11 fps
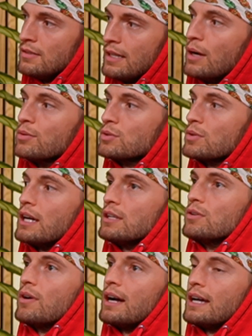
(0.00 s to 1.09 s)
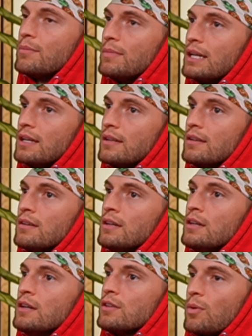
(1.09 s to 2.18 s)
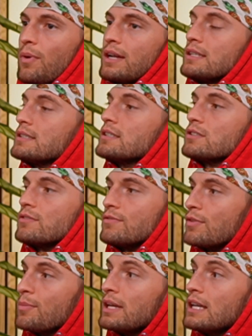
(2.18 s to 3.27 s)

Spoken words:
That was when I knew I had made the right decision for me.